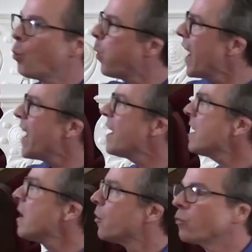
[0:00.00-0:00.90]

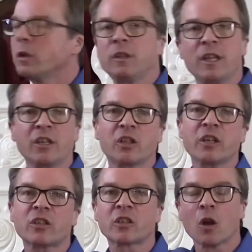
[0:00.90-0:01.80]
When
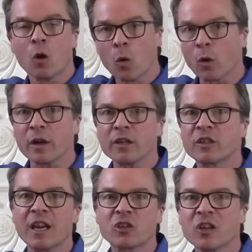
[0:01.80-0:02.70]
religious
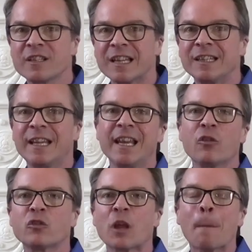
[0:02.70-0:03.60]
organizations and
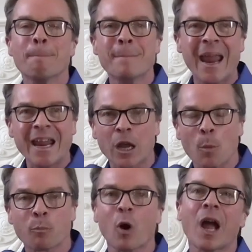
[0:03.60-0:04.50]
leaders make
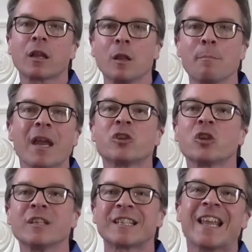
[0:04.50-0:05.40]

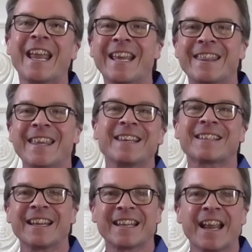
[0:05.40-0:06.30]
proclamations like
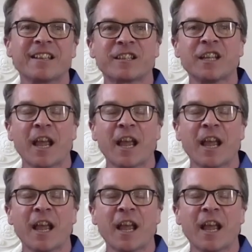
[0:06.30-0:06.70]
this against the